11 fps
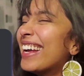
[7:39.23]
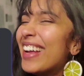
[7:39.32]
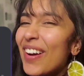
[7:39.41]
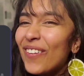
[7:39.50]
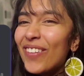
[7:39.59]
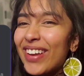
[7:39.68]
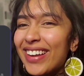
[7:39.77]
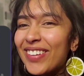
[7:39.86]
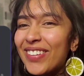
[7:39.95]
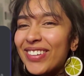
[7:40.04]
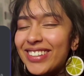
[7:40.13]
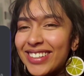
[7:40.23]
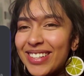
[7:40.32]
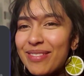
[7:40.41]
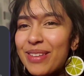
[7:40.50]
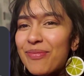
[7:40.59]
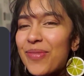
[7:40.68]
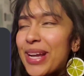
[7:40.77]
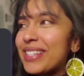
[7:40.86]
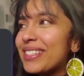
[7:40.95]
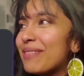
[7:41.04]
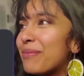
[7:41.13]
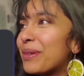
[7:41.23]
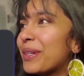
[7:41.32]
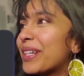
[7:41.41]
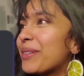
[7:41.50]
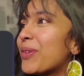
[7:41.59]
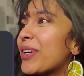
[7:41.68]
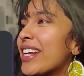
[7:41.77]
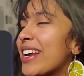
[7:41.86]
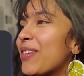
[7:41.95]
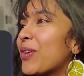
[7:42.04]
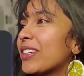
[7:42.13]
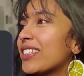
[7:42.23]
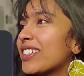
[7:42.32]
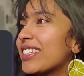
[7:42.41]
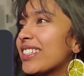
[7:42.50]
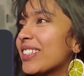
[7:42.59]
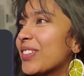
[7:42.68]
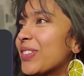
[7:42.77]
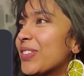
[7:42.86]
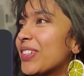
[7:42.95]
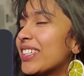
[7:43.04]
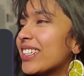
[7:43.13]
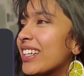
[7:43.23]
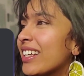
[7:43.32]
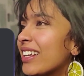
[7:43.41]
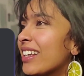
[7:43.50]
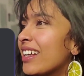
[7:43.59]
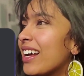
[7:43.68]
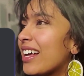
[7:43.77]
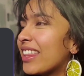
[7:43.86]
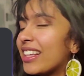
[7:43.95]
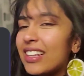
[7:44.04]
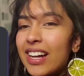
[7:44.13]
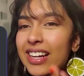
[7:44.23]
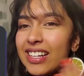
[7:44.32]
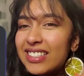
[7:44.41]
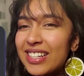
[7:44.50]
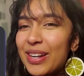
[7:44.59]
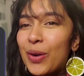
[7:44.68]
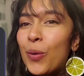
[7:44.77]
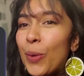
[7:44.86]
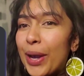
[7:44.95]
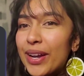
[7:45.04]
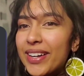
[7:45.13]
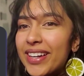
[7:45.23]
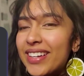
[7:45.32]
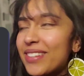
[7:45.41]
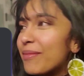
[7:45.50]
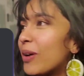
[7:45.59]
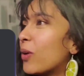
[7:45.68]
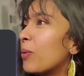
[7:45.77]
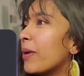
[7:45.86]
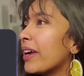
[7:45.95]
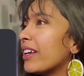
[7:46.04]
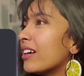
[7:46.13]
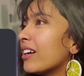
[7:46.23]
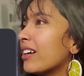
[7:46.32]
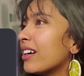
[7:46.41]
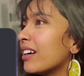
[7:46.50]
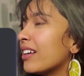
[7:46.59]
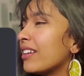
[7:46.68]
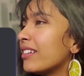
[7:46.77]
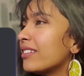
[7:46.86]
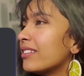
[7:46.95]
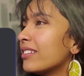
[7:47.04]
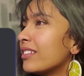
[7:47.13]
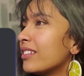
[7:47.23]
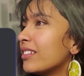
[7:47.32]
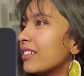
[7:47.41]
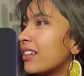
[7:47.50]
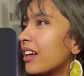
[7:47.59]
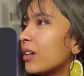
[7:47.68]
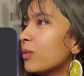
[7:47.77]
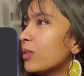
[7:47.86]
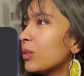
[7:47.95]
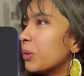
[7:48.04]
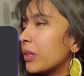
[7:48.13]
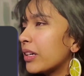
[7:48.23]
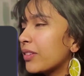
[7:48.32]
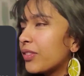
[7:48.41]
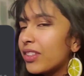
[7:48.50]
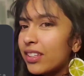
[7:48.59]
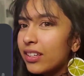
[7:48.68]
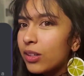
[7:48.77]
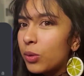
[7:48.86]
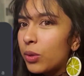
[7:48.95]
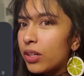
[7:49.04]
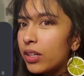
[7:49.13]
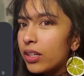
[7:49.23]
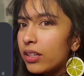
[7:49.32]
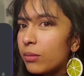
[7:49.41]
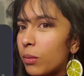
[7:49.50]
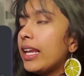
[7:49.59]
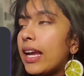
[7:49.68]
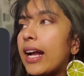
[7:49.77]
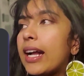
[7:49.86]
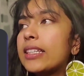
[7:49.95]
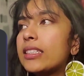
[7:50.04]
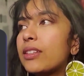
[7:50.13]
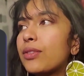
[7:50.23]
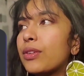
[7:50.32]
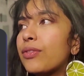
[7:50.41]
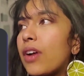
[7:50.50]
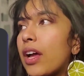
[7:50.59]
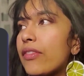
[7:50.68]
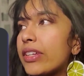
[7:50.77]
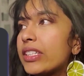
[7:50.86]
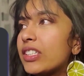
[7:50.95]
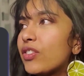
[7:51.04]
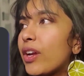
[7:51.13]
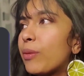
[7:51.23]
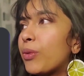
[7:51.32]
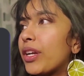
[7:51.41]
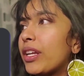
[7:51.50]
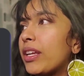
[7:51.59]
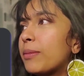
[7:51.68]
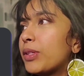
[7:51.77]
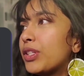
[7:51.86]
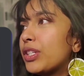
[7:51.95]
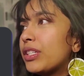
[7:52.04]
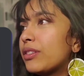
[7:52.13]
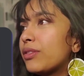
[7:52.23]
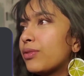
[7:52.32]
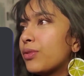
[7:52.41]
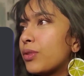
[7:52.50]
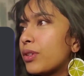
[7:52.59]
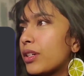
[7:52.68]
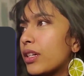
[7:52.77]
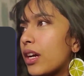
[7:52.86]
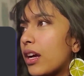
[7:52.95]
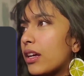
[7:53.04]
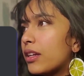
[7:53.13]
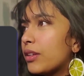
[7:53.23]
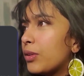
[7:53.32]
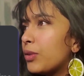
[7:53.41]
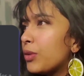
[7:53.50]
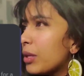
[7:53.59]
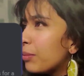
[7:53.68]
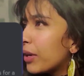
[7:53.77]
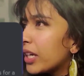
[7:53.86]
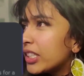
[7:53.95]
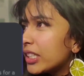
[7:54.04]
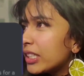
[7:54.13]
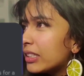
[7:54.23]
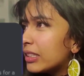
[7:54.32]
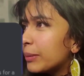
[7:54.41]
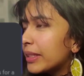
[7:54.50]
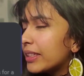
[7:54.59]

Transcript: Way cooler than the bison burger one I worked on in school. The client is an aquarium. Oh my god. I want to work for the aquarium. They ask for 5 Instagram ready images for a nudie branch exhibit.